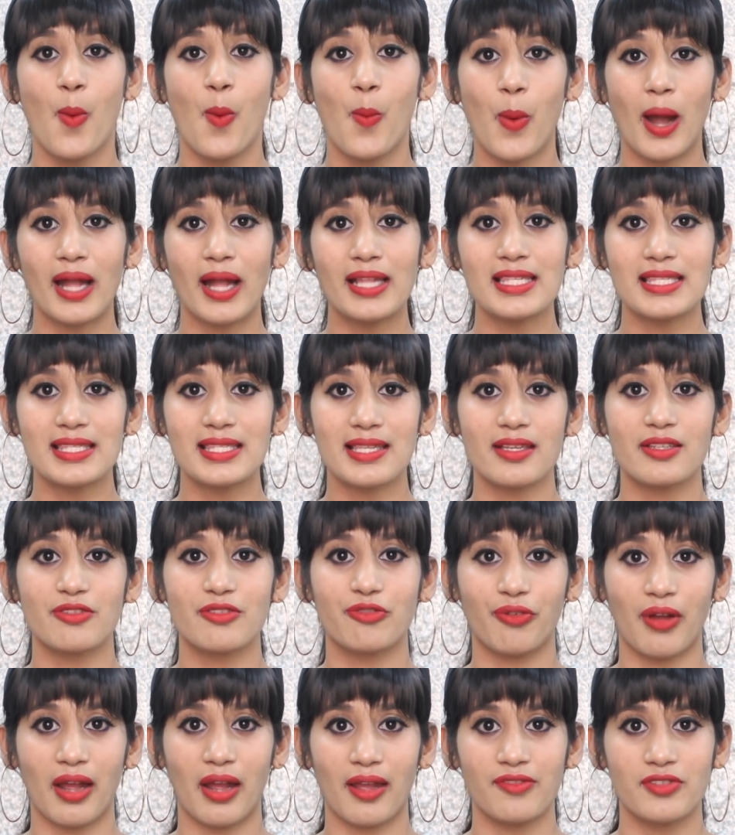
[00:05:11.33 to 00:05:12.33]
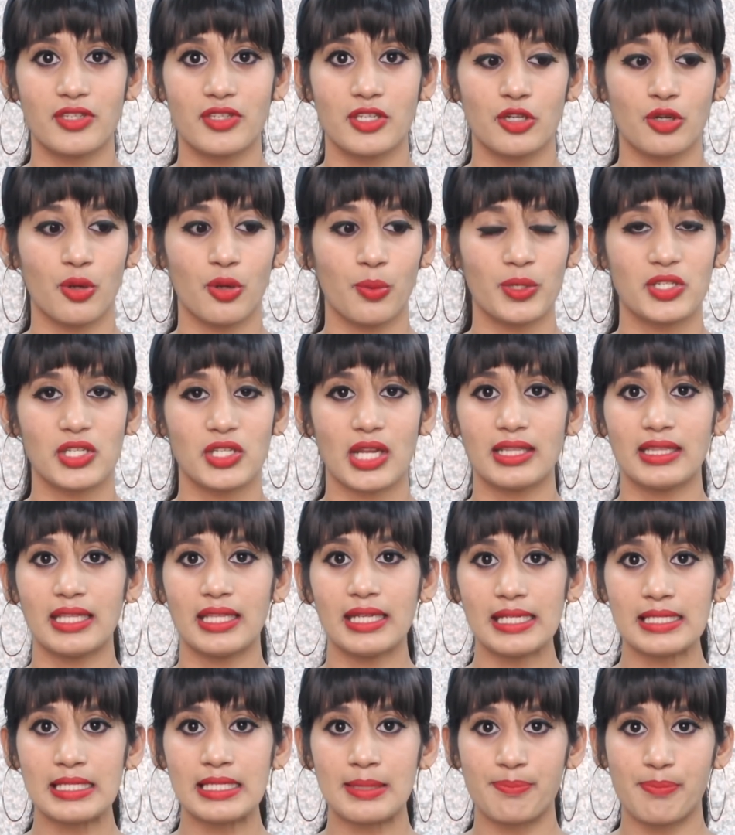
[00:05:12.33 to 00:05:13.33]
1650, which I
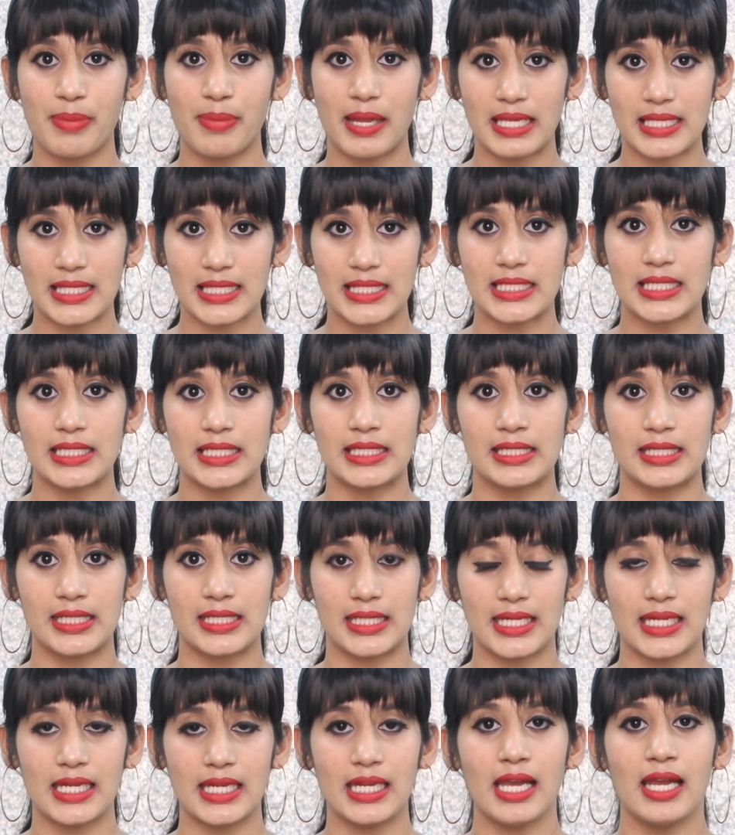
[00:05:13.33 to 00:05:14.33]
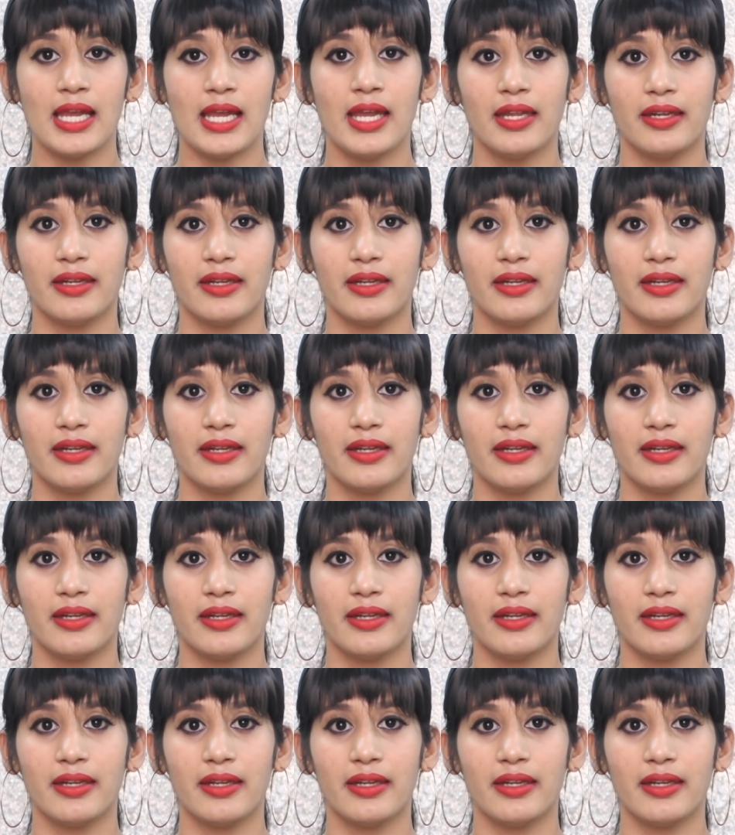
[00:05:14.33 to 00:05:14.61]
think is the best deal.